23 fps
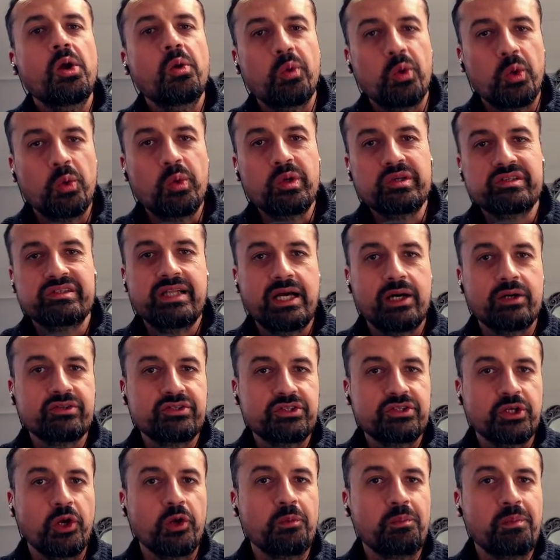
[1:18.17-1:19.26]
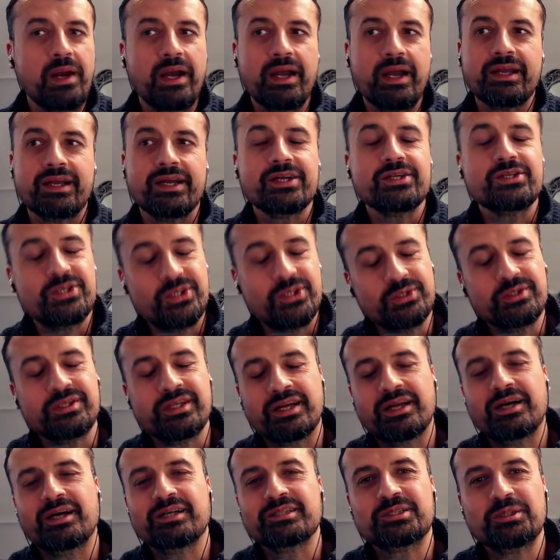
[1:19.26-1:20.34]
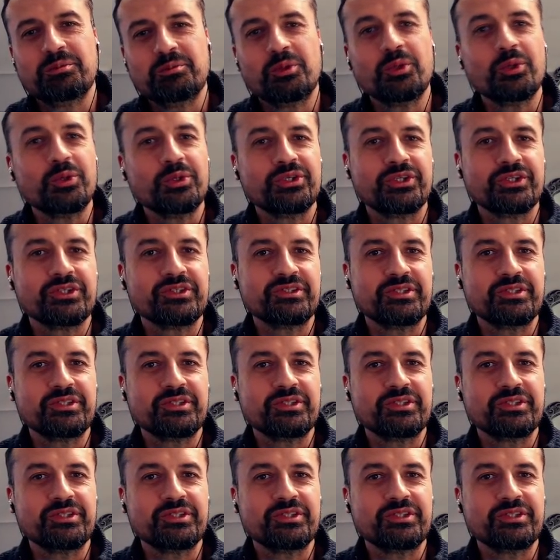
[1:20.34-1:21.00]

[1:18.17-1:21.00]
will always allow us to go back to the custom launcher.